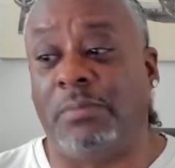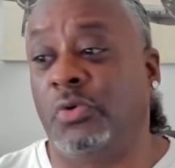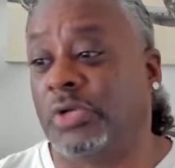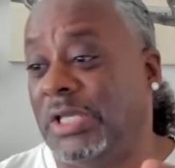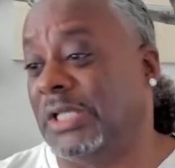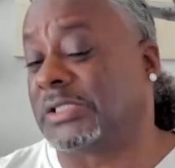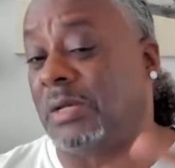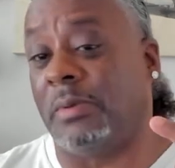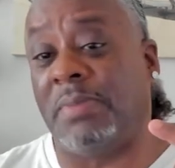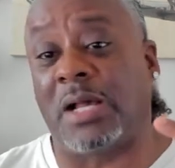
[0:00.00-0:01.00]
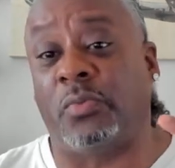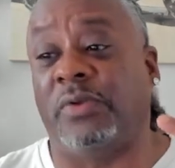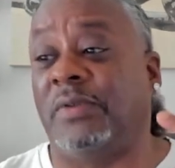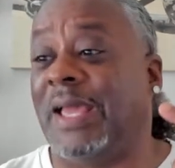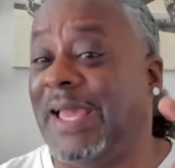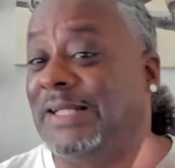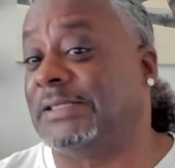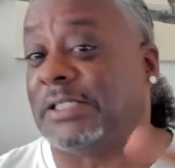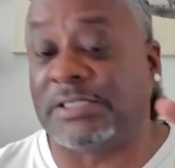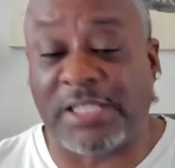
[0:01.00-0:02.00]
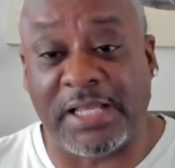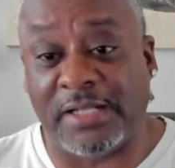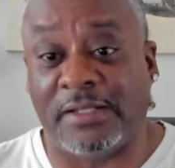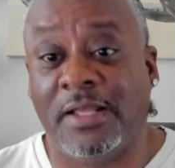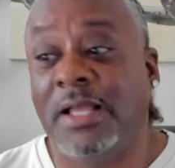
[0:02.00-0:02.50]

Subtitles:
Munguia's coming back with 8 to 10